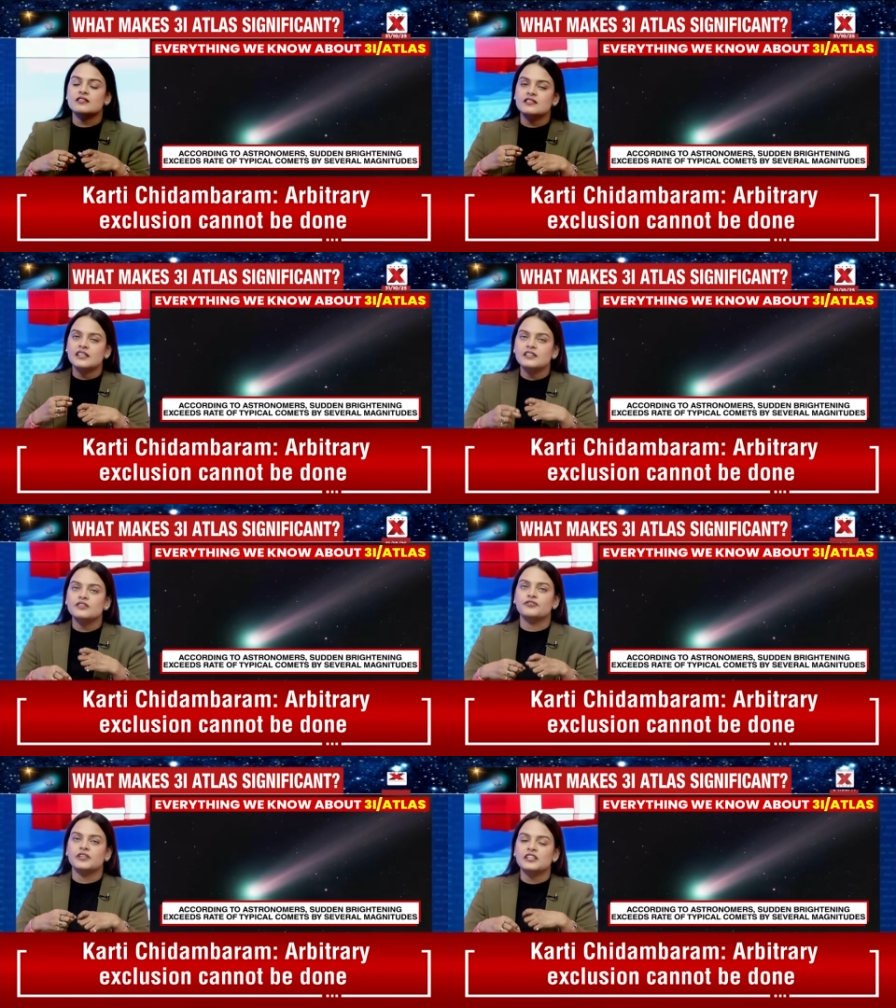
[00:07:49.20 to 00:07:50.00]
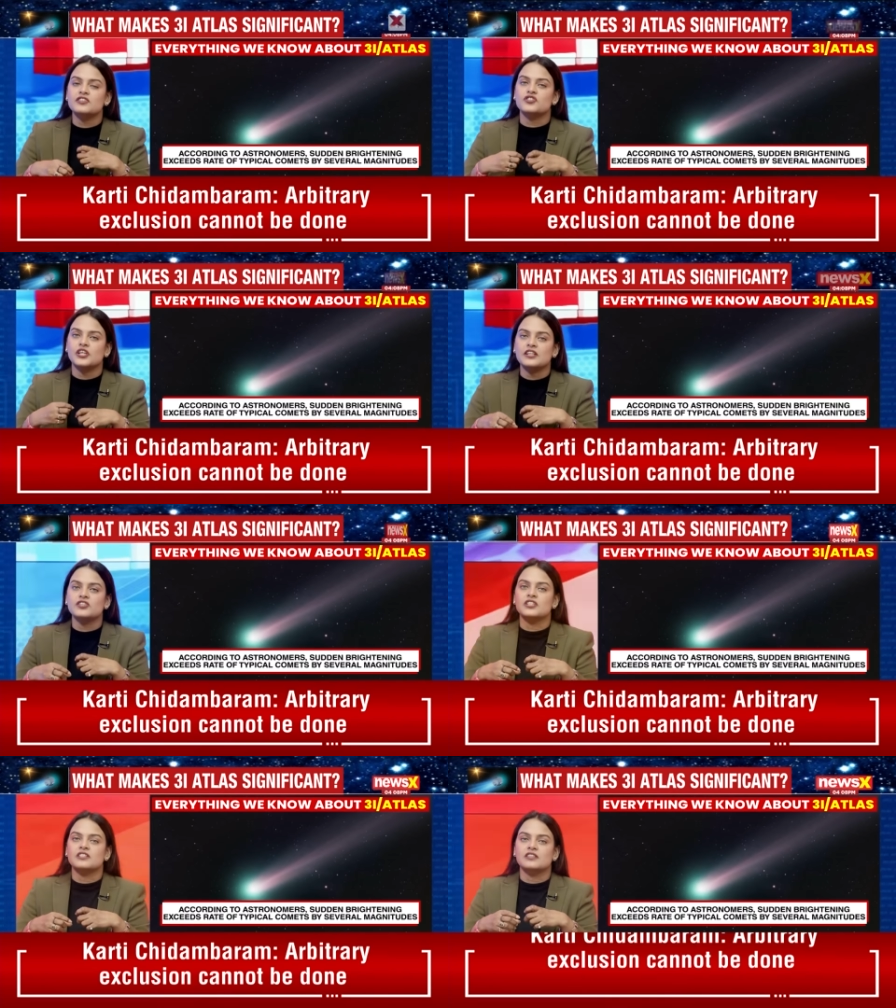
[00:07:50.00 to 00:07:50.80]
significant
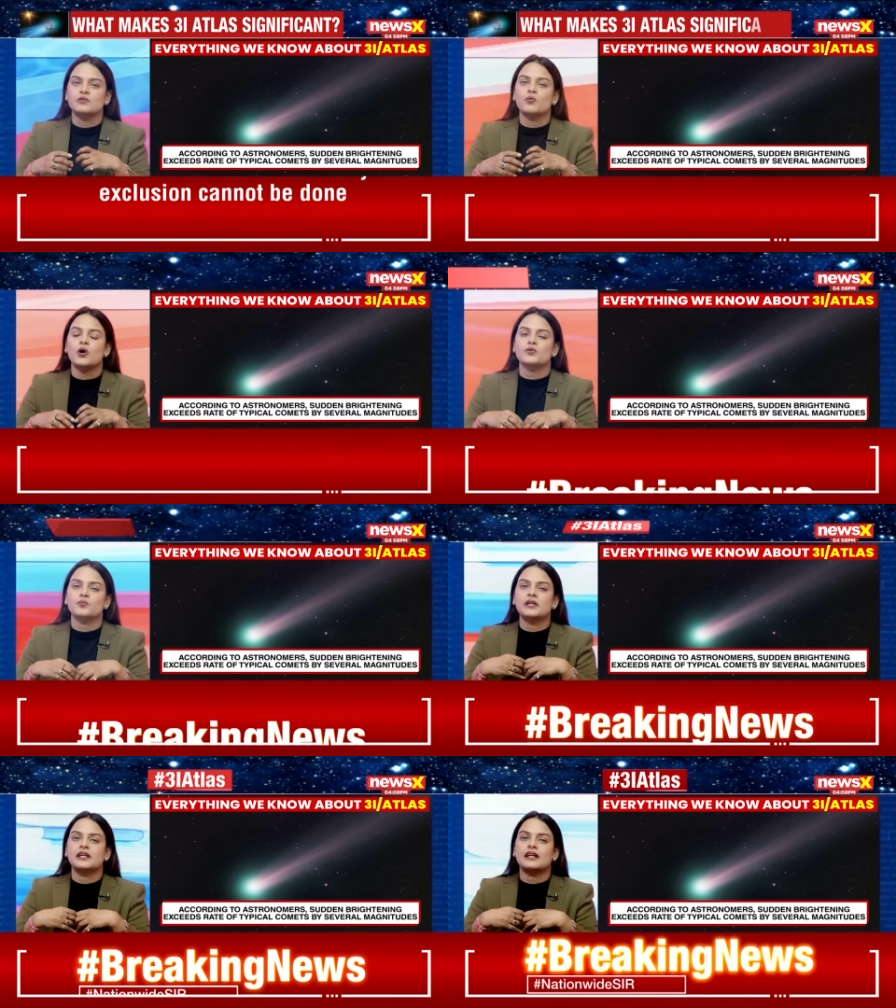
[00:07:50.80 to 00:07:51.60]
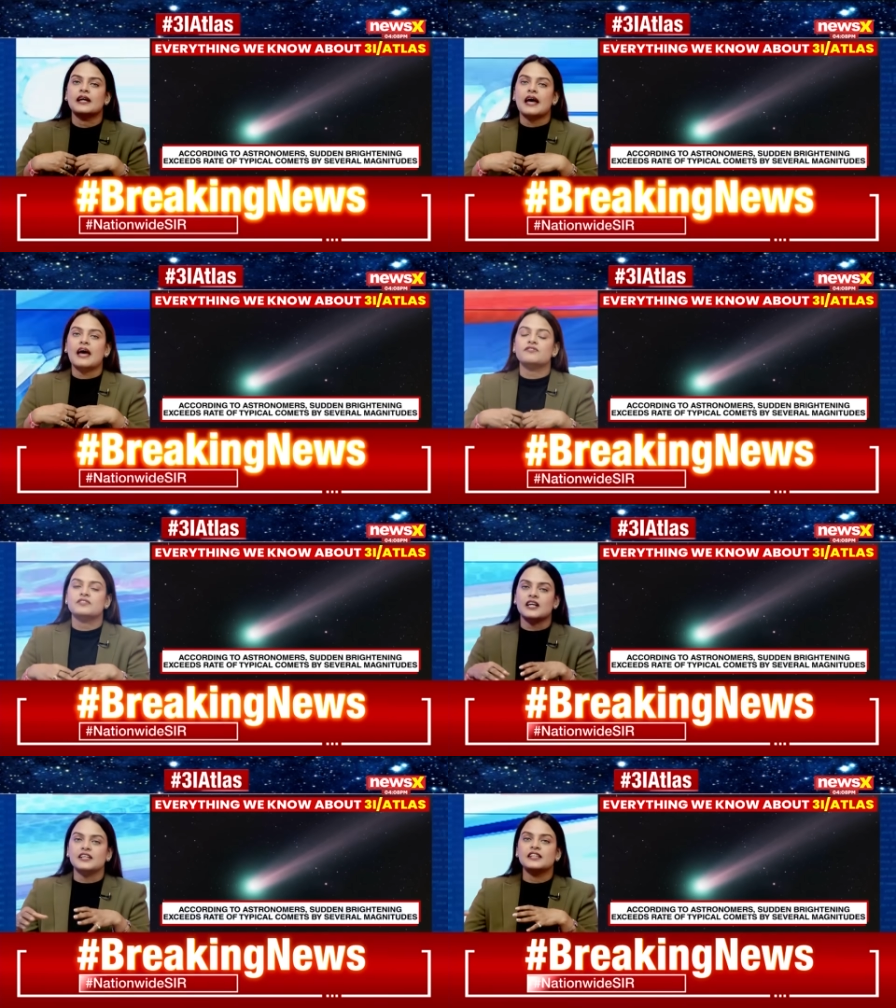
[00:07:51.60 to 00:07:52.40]
changes in what we have
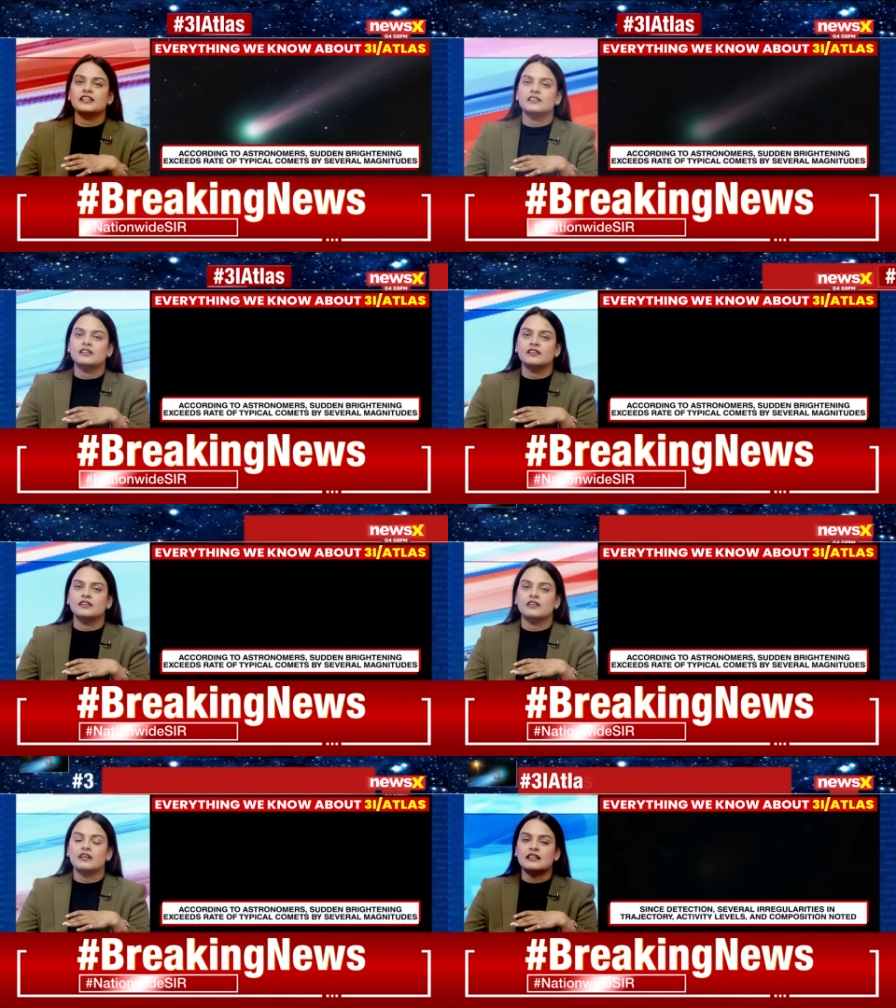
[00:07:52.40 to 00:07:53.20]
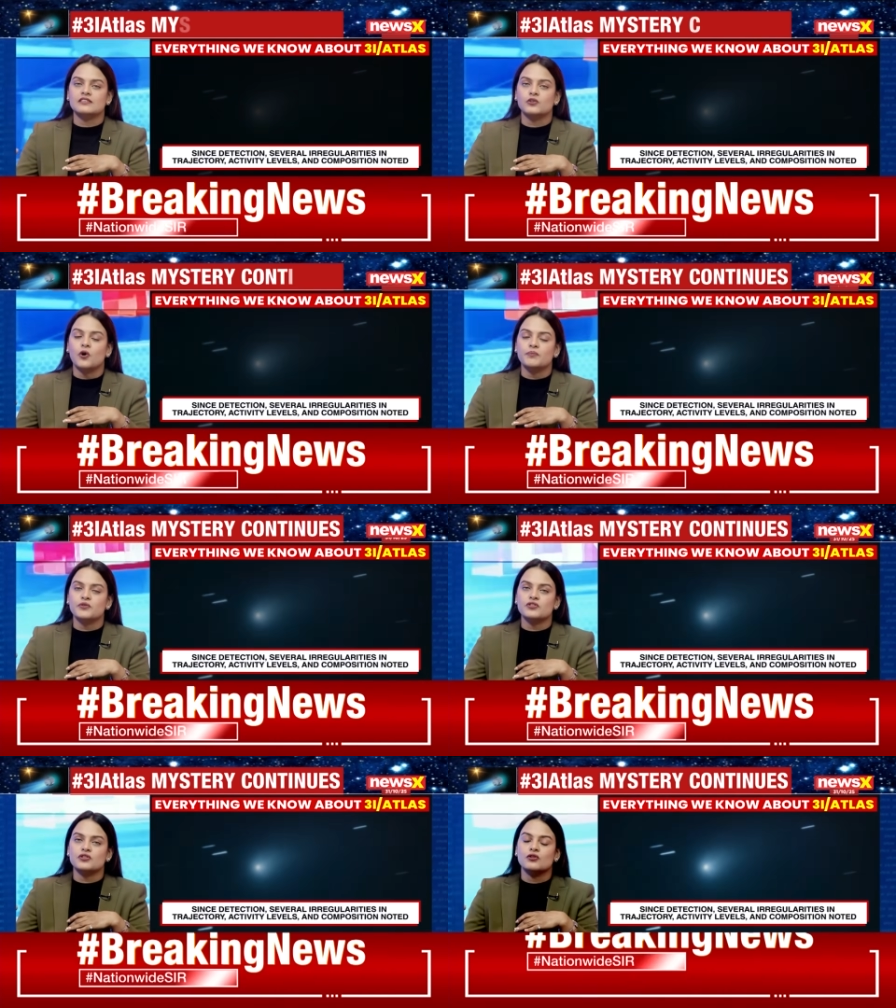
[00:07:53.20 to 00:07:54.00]
studied uh, as the
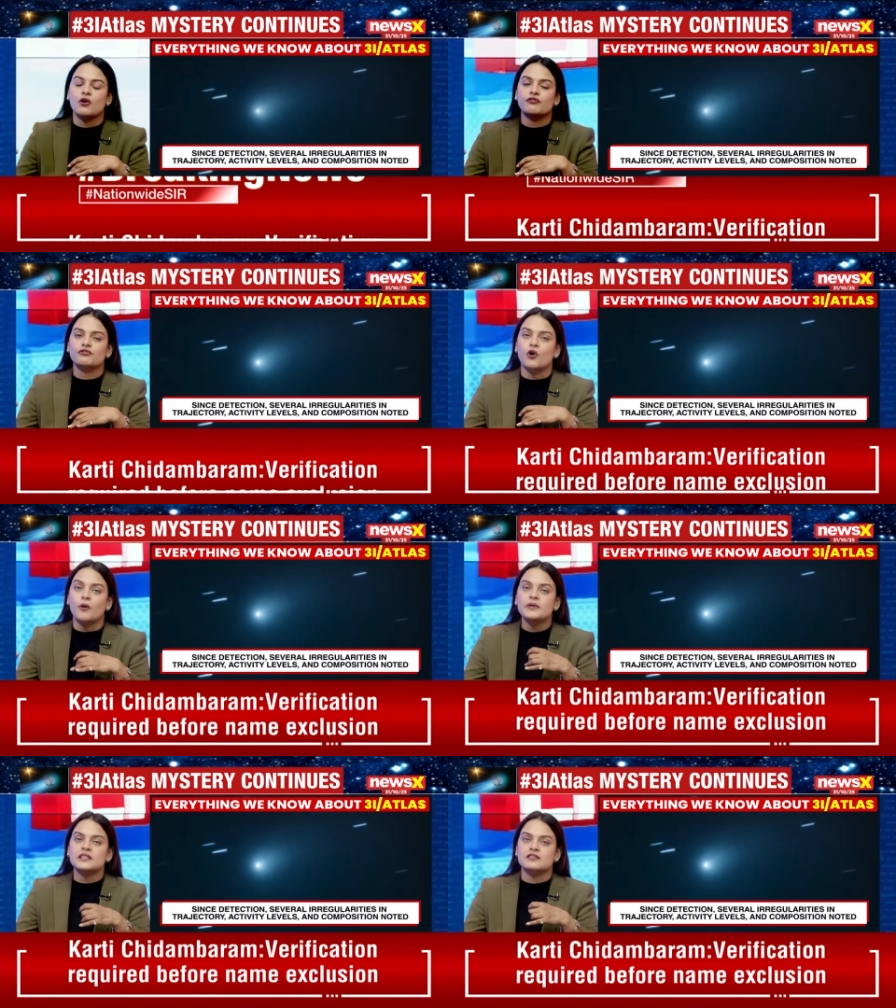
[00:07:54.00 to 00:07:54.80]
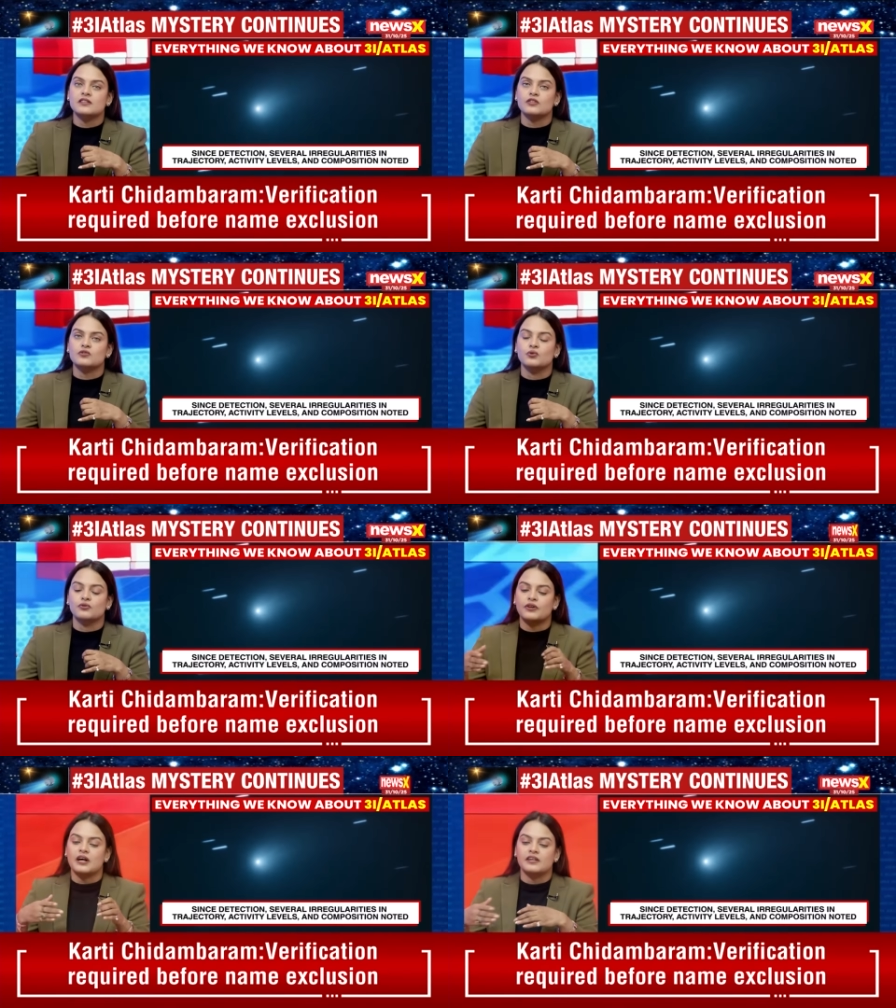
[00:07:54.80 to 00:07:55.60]
composition of comets uh, so
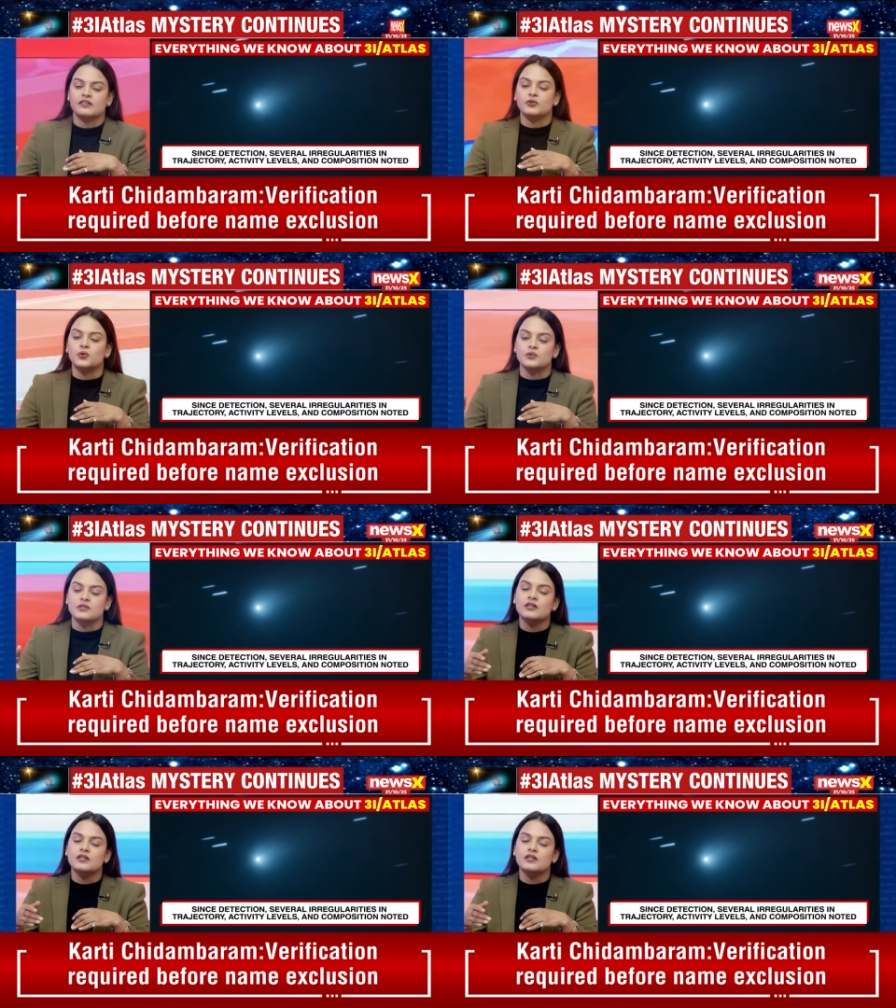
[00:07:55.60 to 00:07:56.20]
far goes.